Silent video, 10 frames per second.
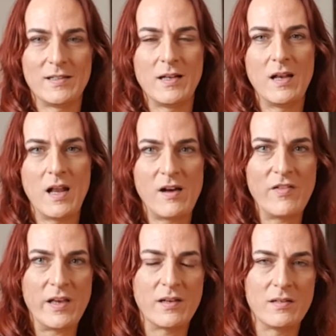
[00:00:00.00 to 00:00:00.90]

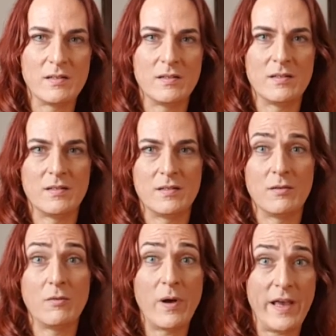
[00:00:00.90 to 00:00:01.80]
loving
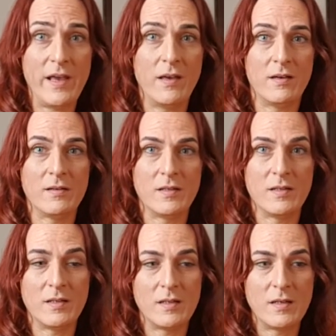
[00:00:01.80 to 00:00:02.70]
way,
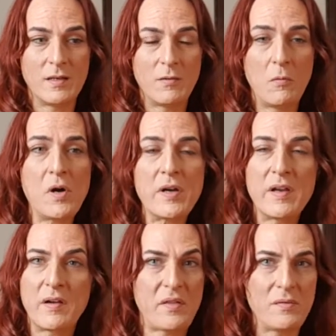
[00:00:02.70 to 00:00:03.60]

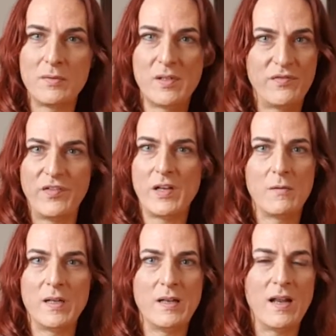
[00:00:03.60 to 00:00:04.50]
working through the fear
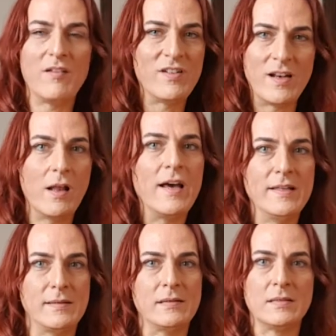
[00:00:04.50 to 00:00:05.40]
with love and
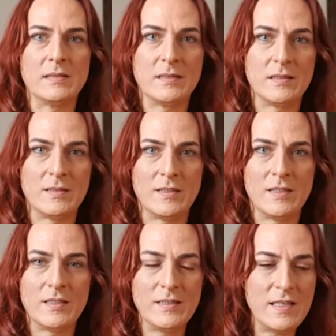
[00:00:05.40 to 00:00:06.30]
light.
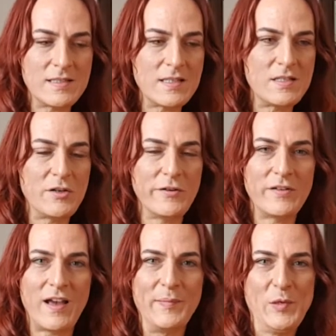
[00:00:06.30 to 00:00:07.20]
This is your
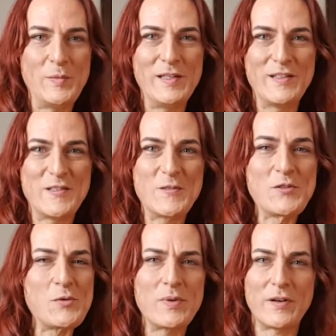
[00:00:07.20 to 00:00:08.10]
time to be the
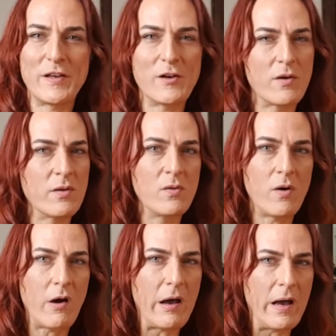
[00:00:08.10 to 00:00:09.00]
superhero
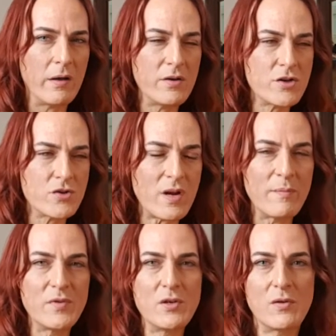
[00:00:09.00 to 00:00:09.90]
you
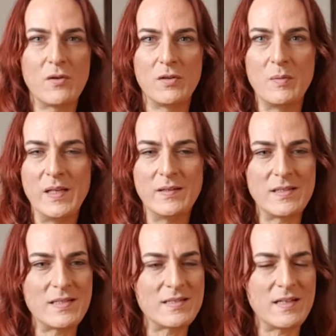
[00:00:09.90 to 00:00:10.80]
dreamt you could be.
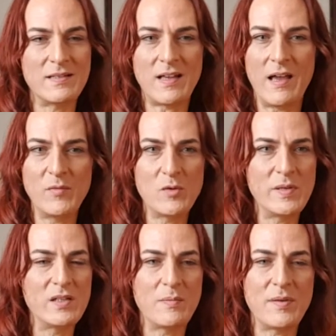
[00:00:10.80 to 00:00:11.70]
This is the time to
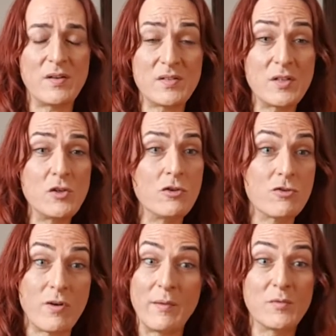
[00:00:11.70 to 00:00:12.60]
be the person you
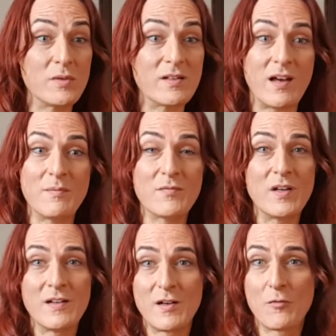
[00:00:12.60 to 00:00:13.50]
dreamt would come
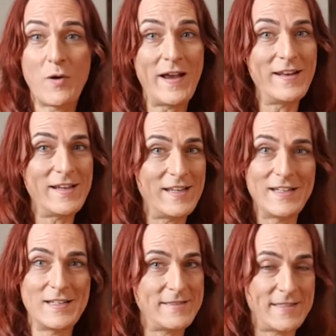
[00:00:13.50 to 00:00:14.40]
riding
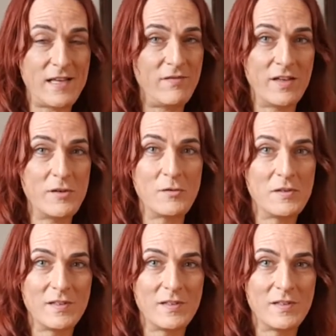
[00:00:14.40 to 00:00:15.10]
in and saving you.